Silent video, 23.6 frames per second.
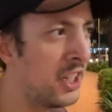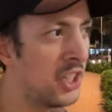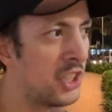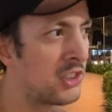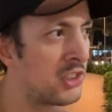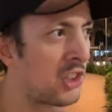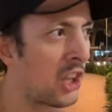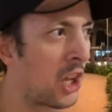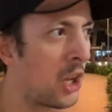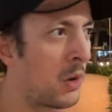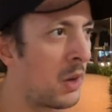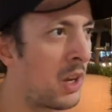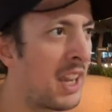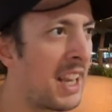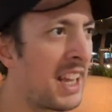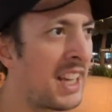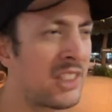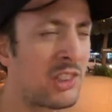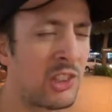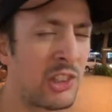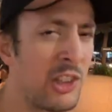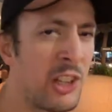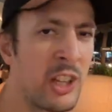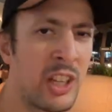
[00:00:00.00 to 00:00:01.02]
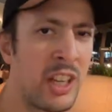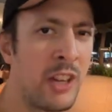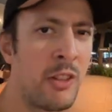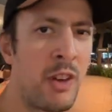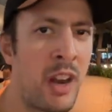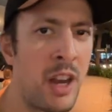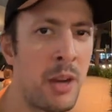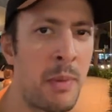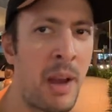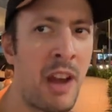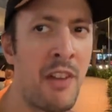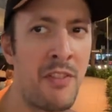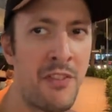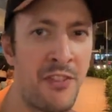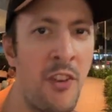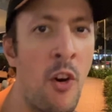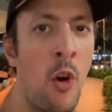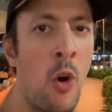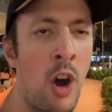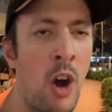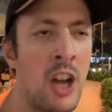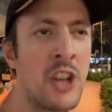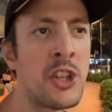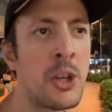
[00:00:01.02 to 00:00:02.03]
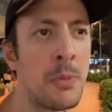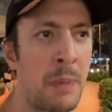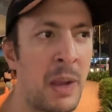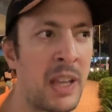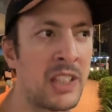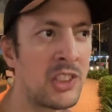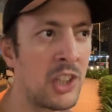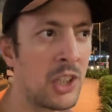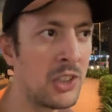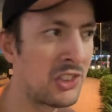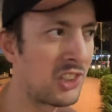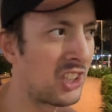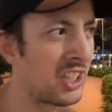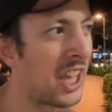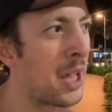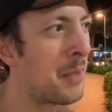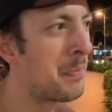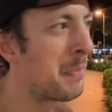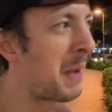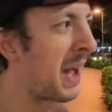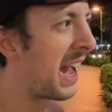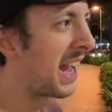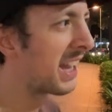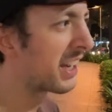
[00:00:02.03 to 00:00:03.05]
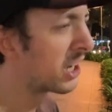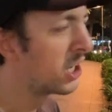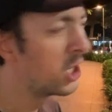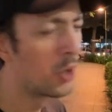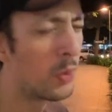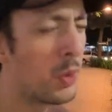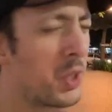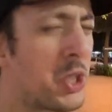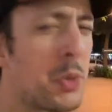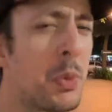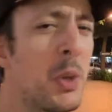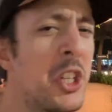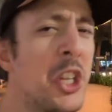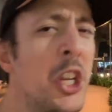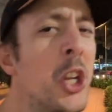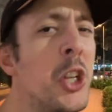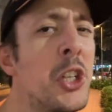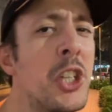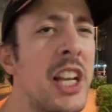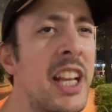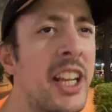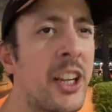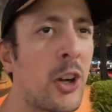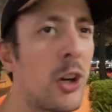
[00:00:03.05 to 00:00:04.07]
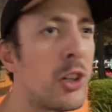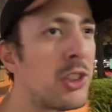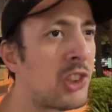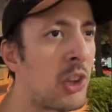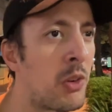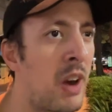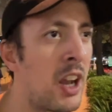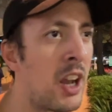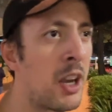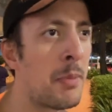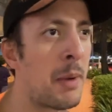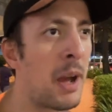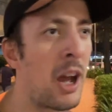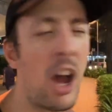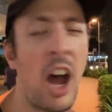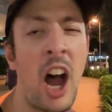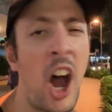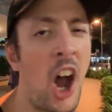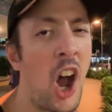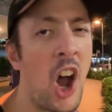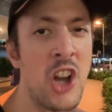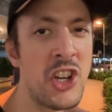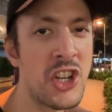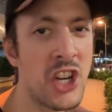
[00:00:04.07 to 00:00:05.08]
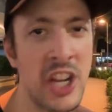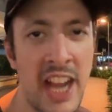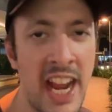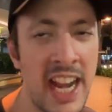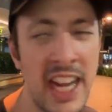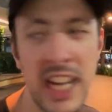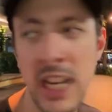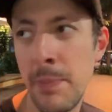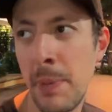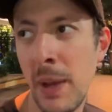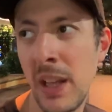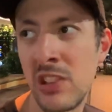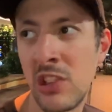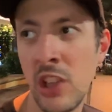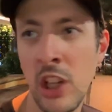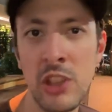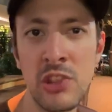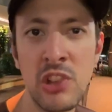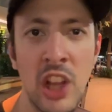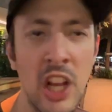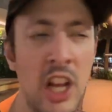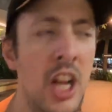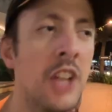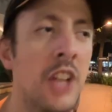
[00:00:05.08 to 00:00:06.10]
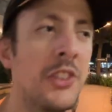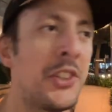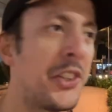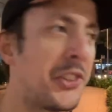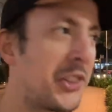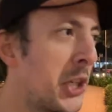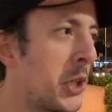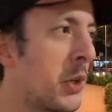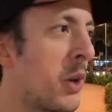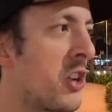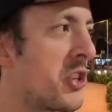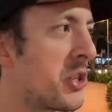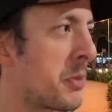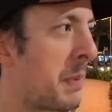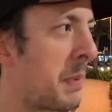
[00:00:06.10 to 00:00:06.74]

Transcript: So uh, it's looking around about 400 pesos to get back, which would usually cost around about 180 pesos to 200